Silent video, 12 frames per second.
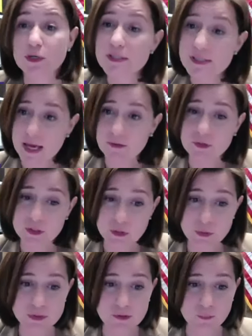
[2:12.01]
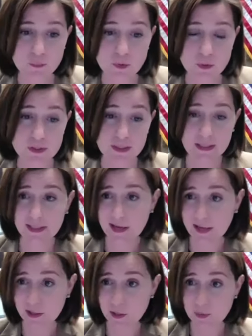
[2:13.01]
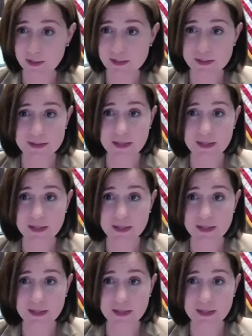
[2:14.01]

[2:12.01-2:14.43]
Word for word: savvy use of using innocuous,